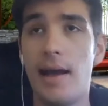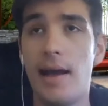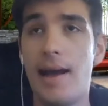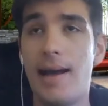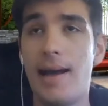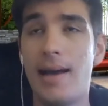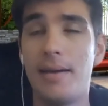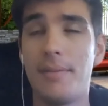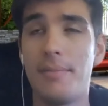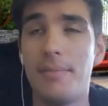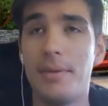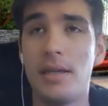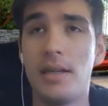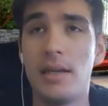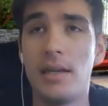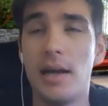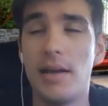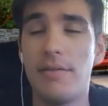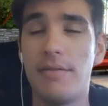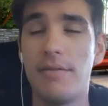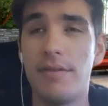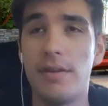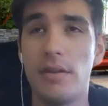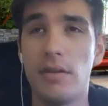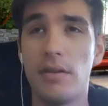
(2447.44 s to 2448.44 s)
I mean, I
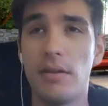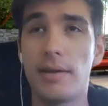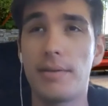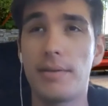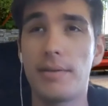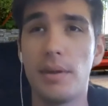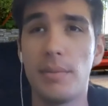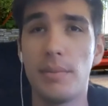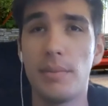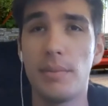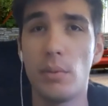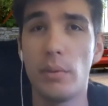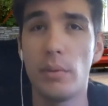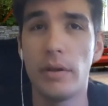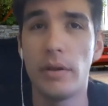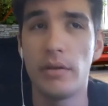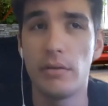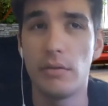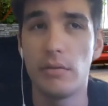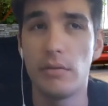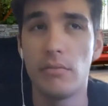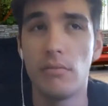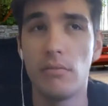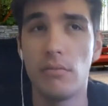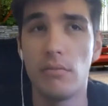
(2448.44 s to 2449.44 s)
feel like maybe we
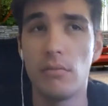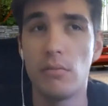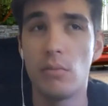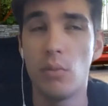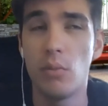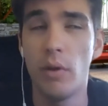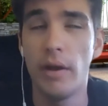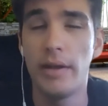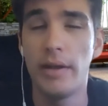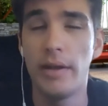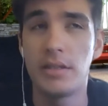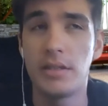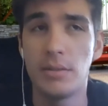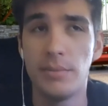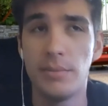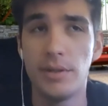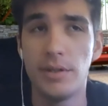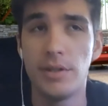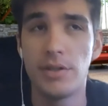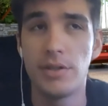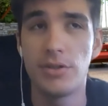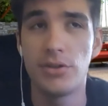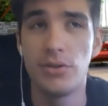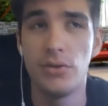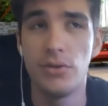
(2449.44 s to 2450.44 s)
could write some
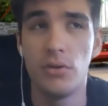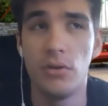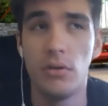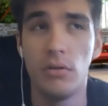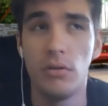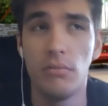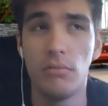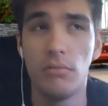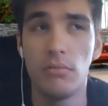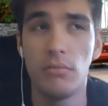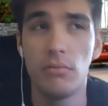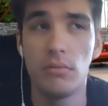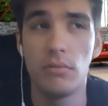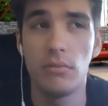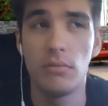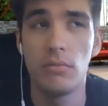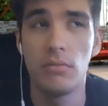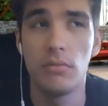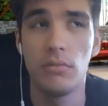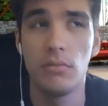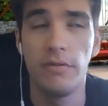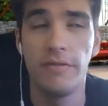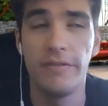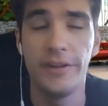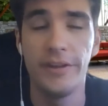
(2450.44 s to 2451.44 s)
additional
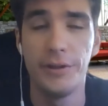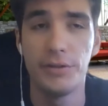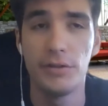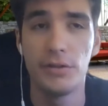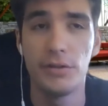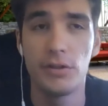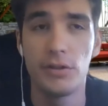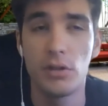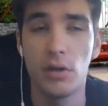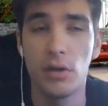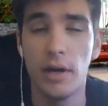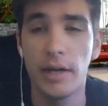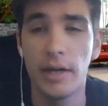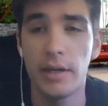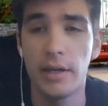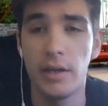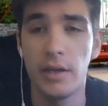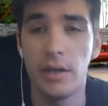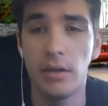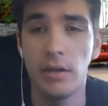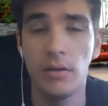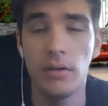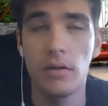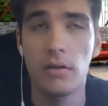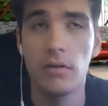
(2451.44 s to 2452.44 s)
field
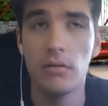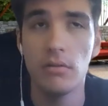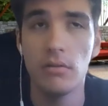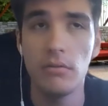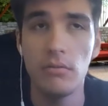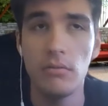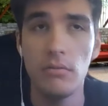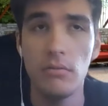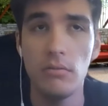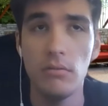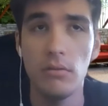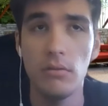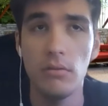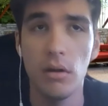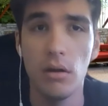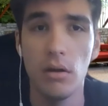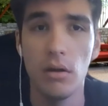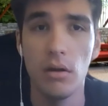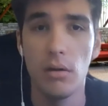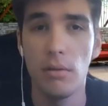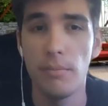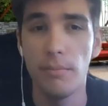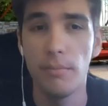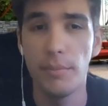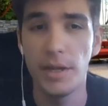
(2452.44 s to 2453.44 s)
tracking
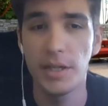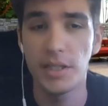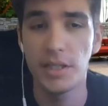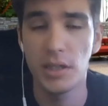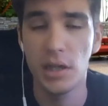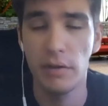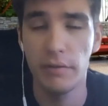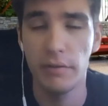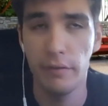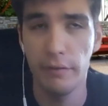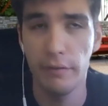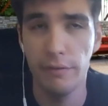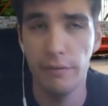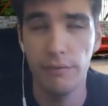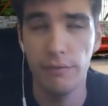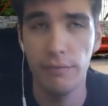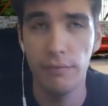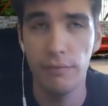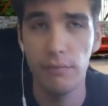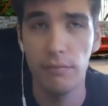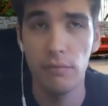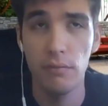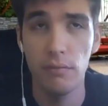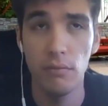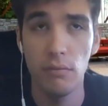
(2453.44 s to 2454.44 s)
based off of
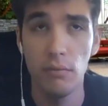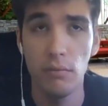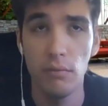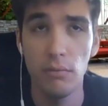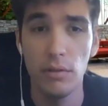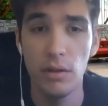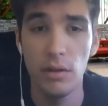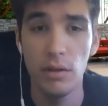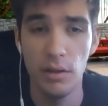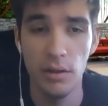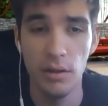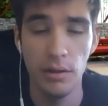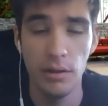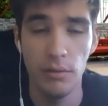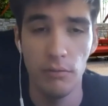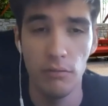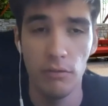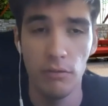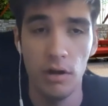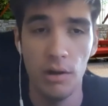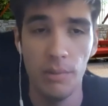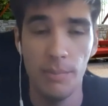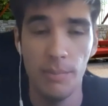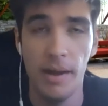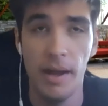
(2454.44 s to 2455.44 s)
the
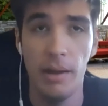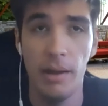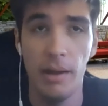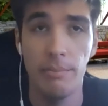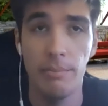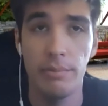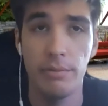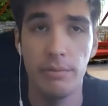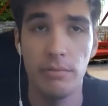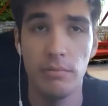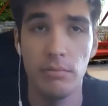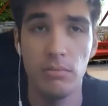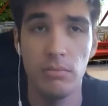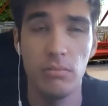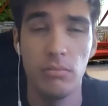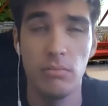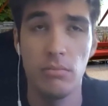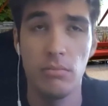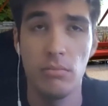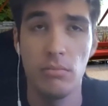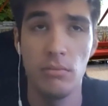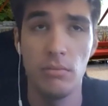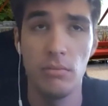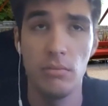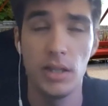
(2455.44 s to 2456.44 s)
raw map
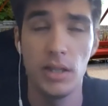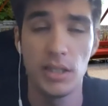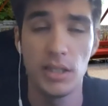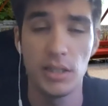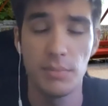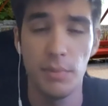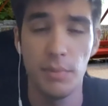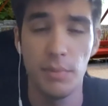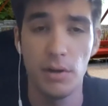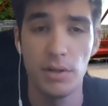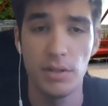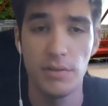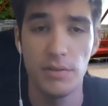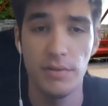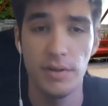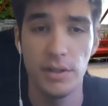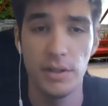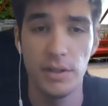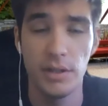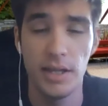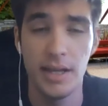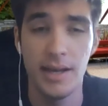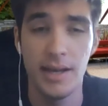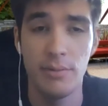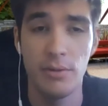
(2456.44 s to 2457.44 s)
that's parsed via
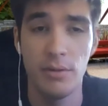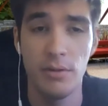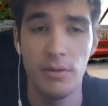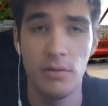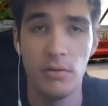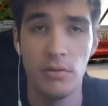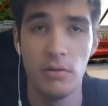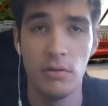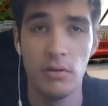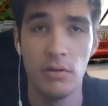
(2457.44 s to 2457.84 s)
the YAML.